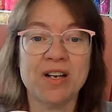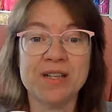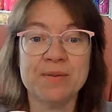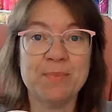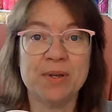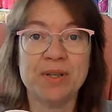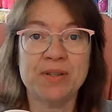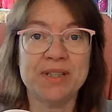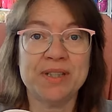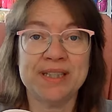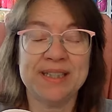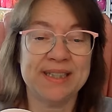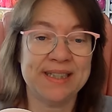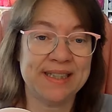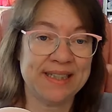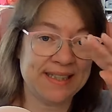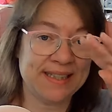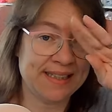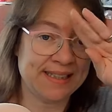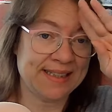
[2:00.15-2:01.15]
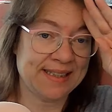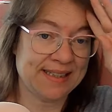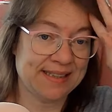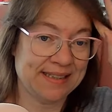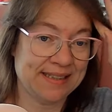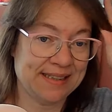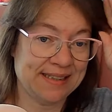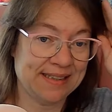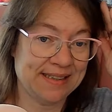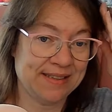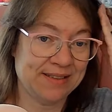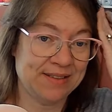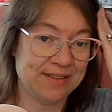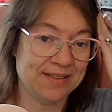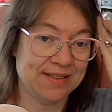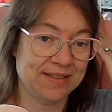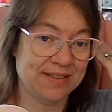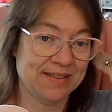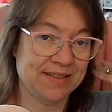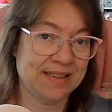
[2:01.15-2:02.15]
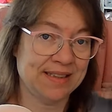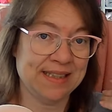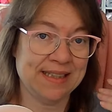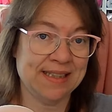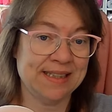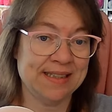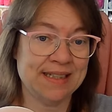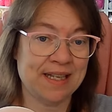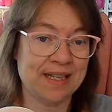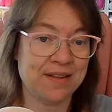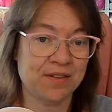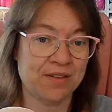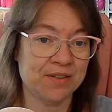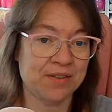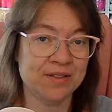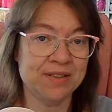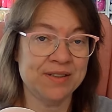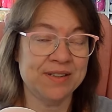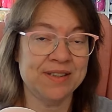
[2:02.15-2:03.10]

about it in another,